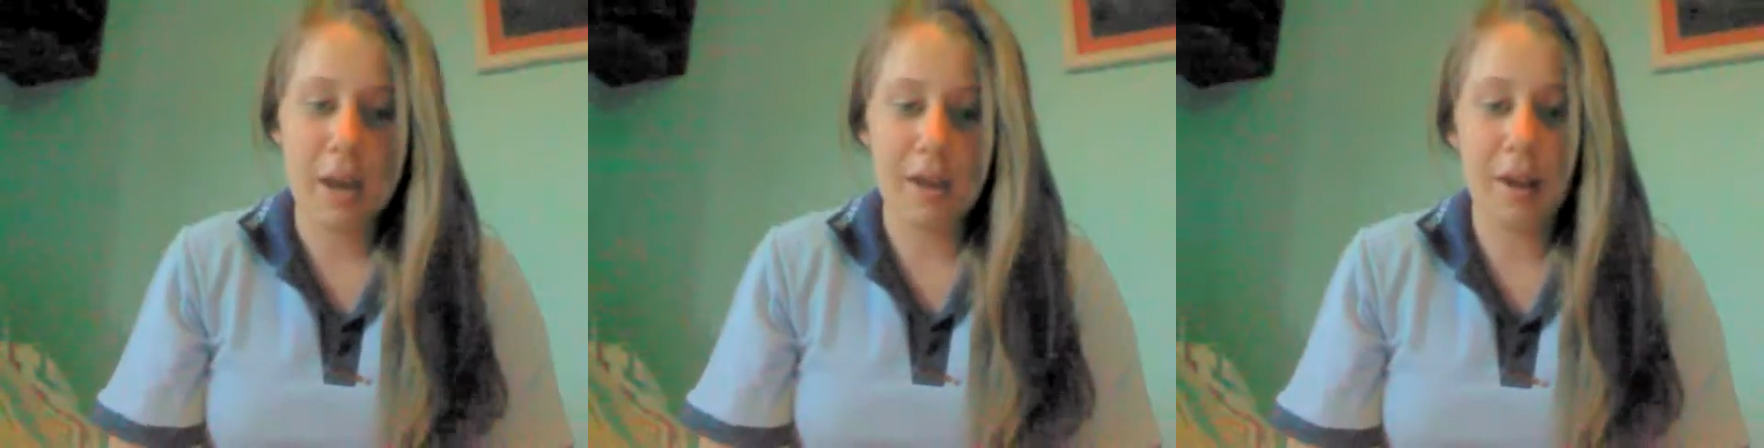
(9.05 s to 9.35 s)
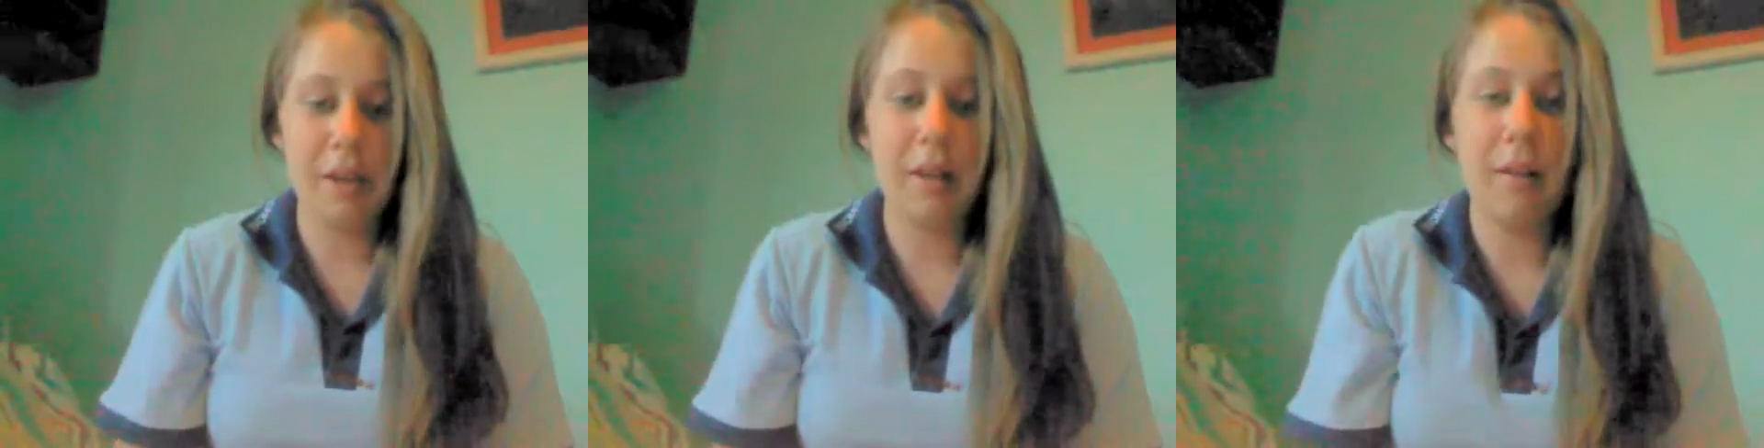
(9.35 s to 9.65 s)
And
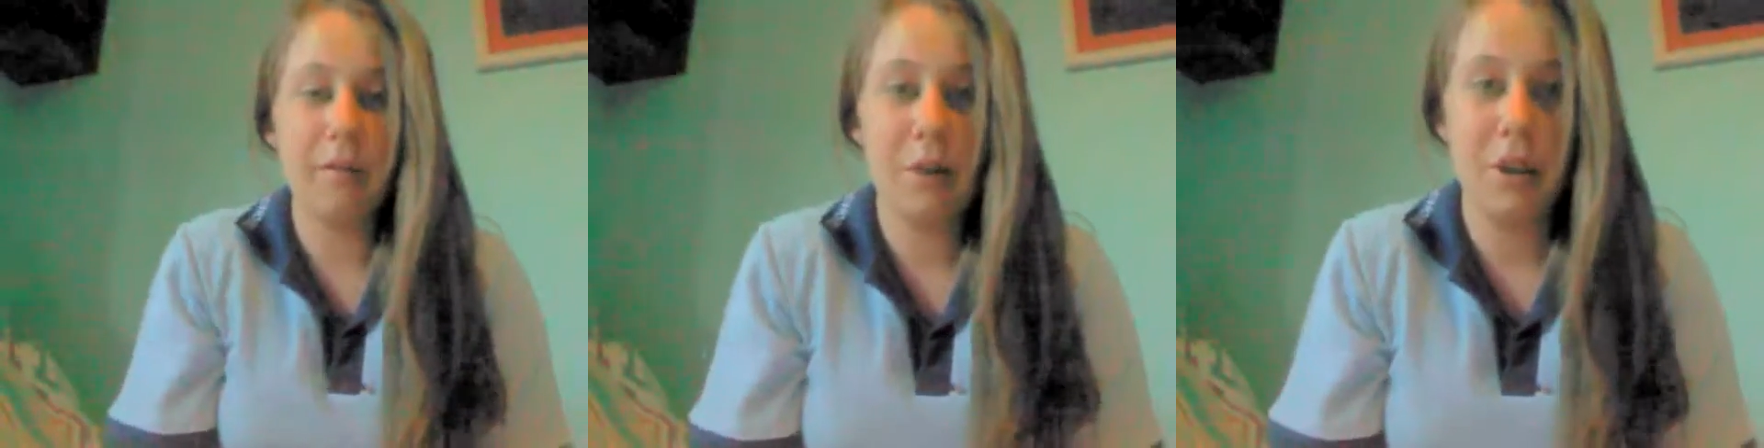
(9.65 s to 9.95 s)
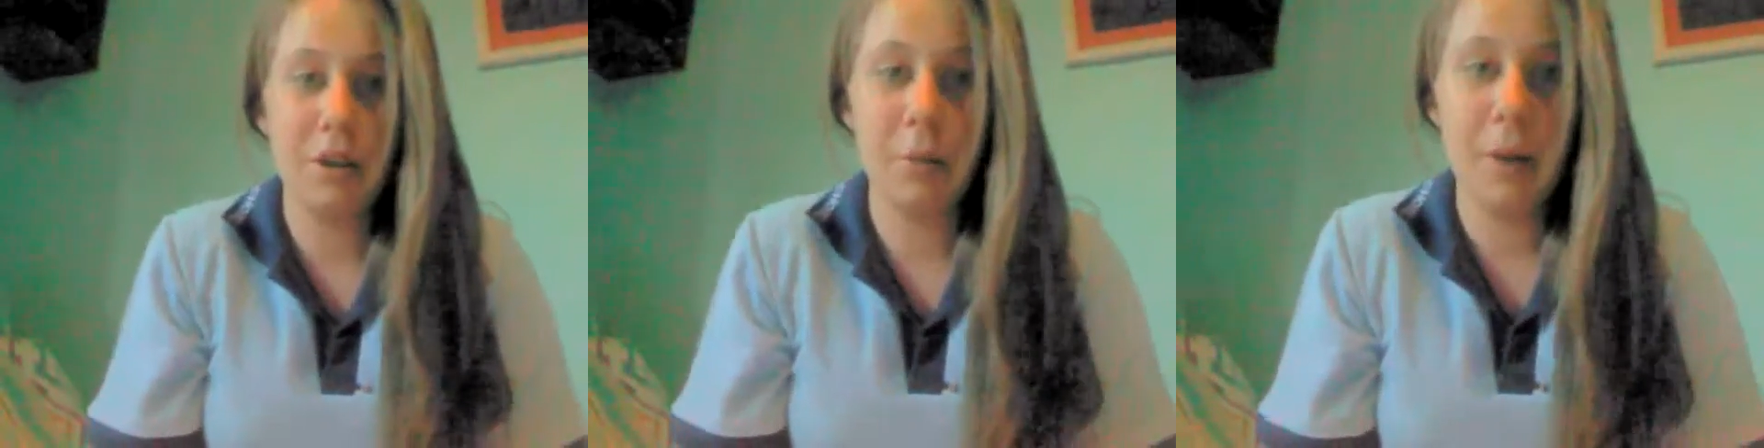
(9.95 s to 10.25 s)
I love
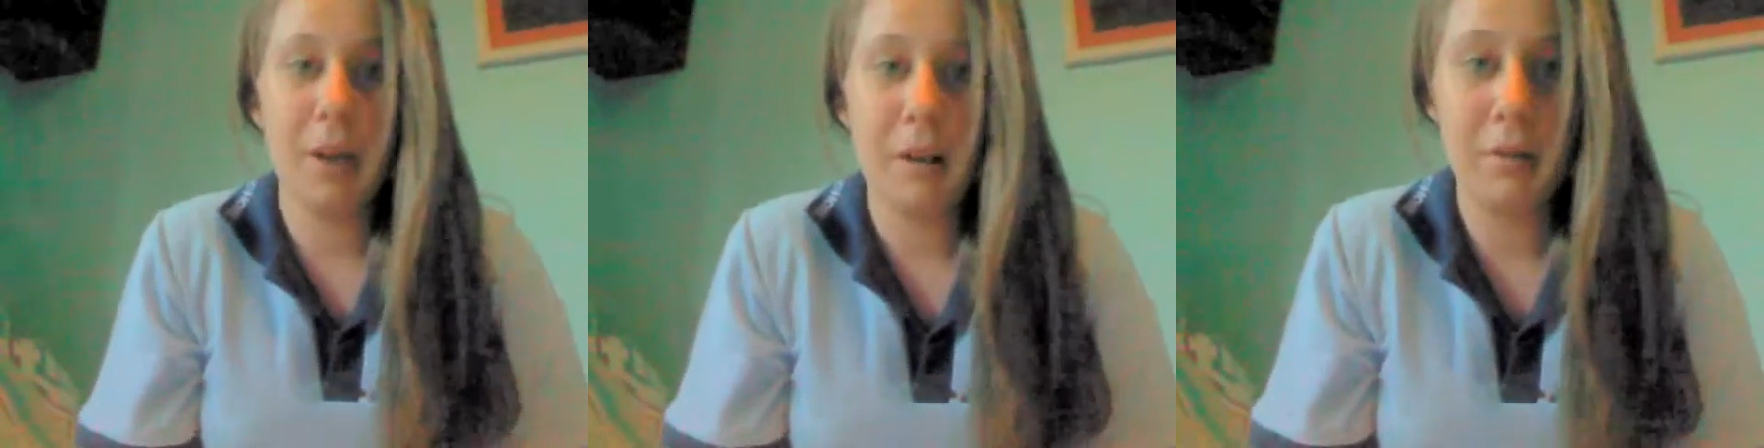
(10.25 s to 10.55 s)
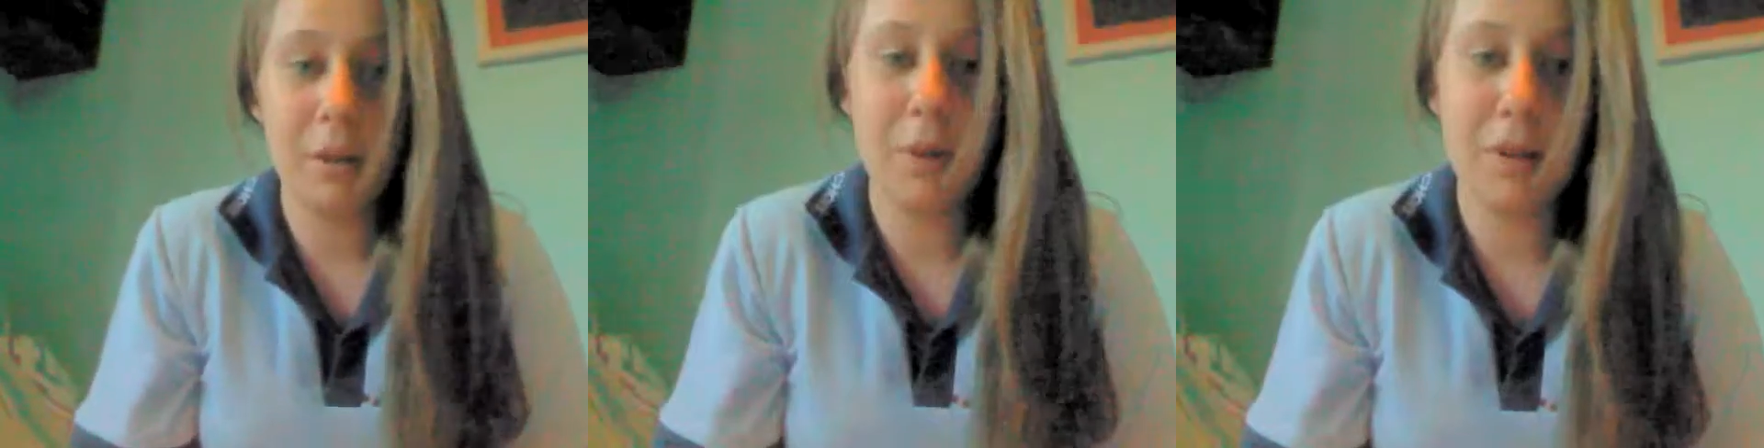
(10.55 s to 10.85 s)
what you're doing, I
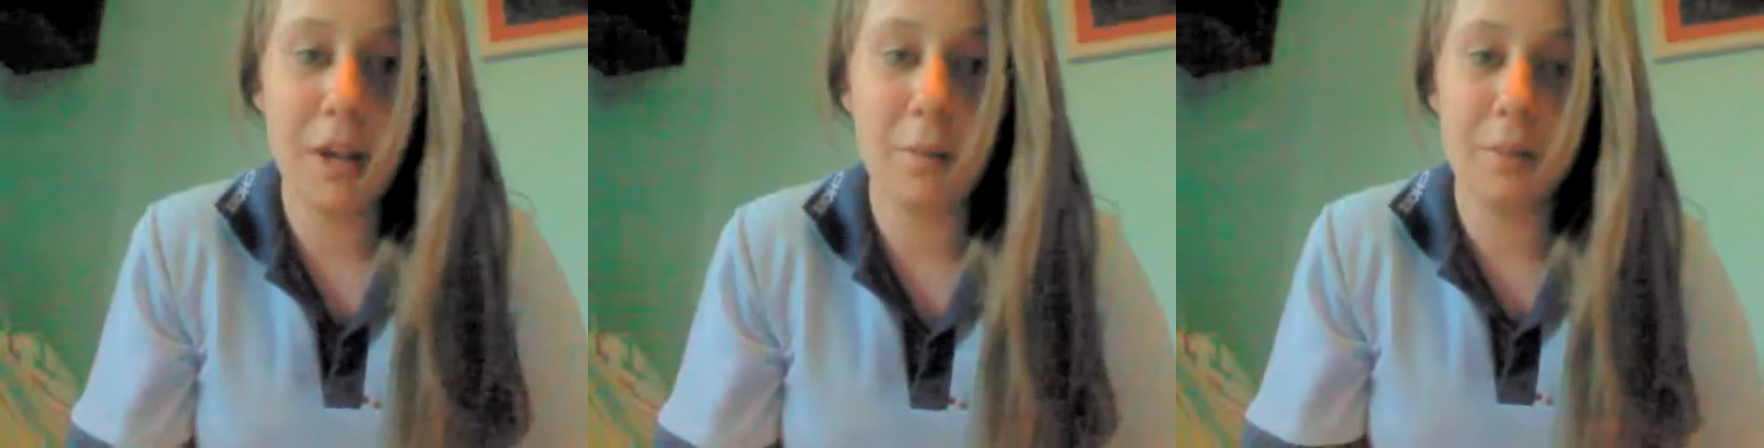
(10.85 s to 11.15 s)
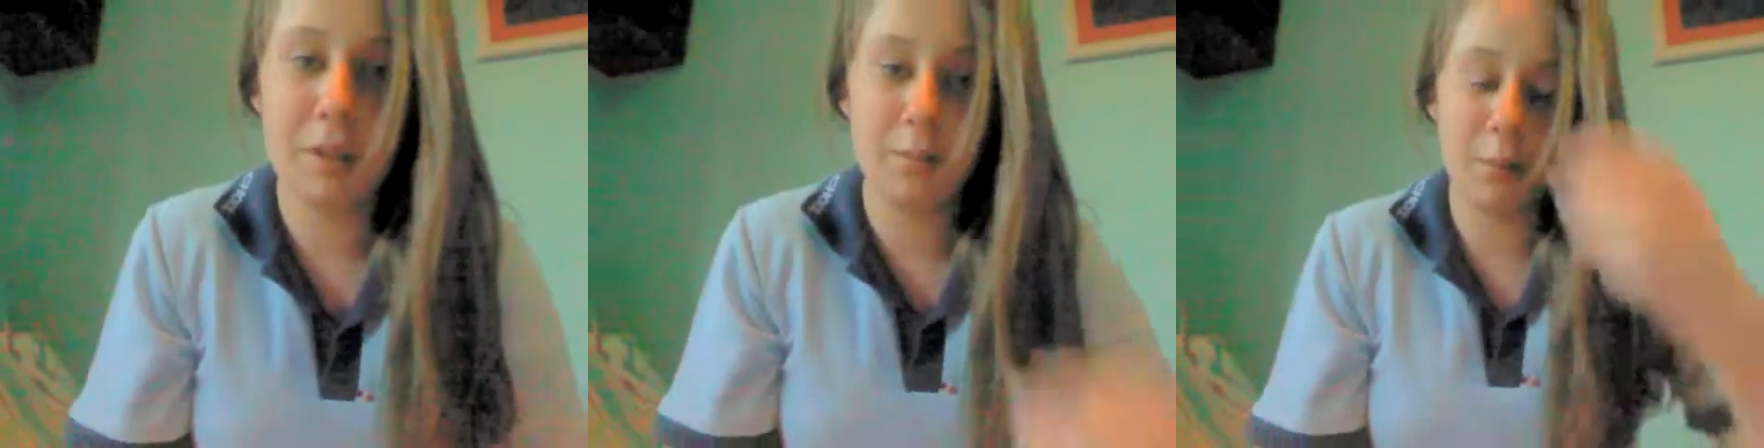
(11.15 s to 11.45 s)
really wanted to help
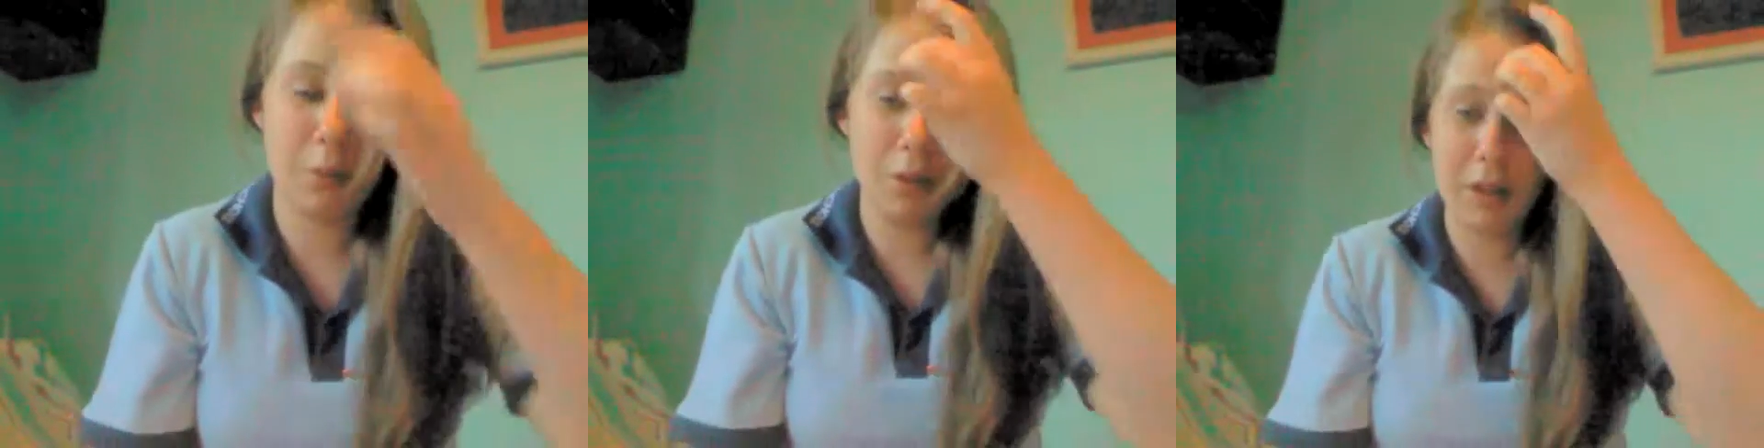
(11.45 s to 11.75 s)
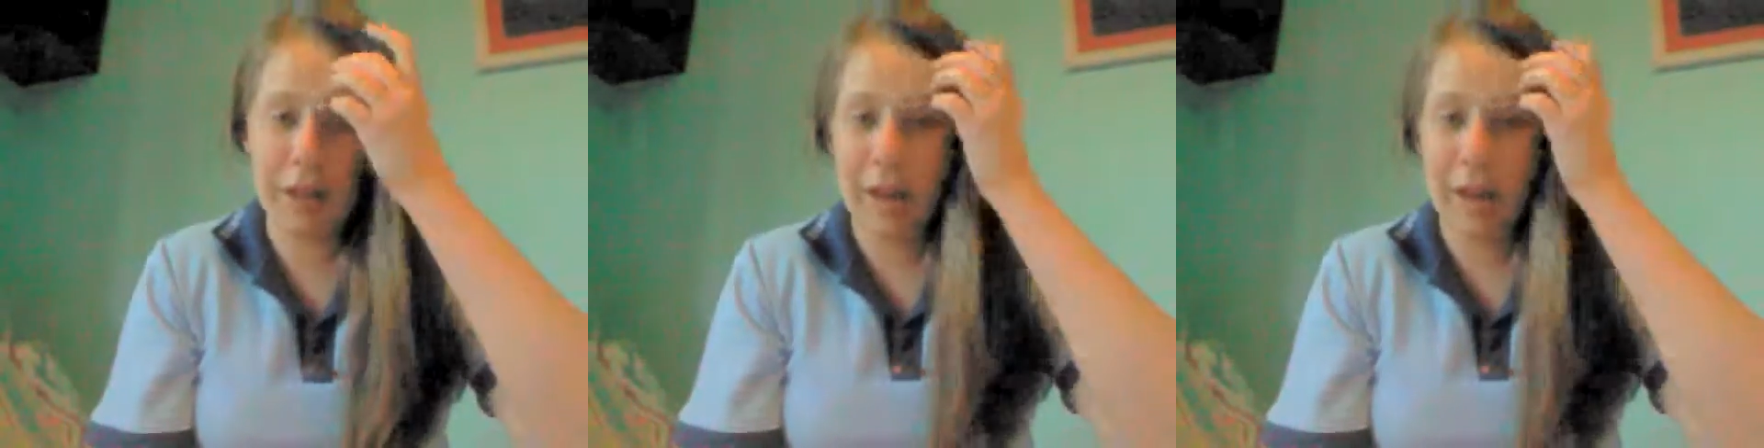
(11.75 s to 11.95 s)
and support,